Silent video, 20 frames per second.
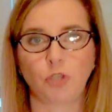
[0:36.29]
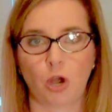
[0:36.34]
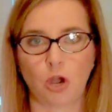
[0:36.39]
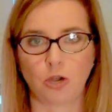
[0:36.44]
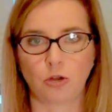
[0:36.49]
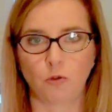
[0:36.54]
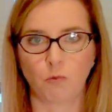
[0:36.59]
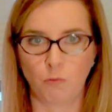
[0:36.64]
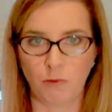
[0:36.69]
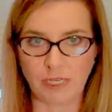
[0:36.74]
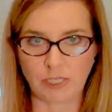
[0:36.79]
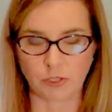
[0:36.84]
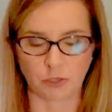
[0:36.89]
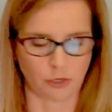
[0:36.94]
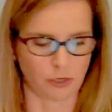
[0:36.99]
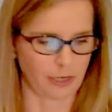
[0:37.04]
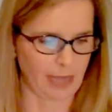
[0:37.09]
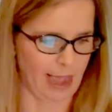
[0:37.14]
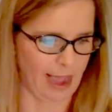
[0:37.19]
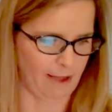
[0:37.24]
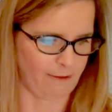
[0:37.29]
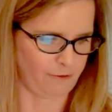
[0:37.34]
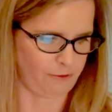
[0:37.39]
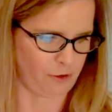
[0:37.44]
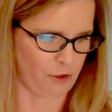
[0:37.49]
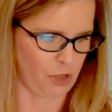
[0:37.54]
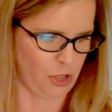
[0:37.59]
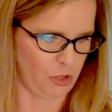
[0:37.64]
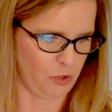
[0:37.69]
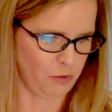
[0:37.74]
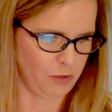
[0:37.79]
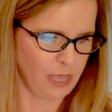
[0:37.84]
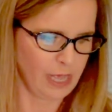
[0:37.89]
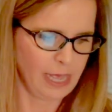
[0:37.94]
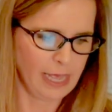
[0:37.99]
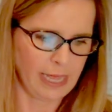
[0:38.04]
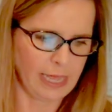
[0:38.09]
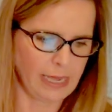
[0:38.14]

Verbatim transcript: dark wizard after you,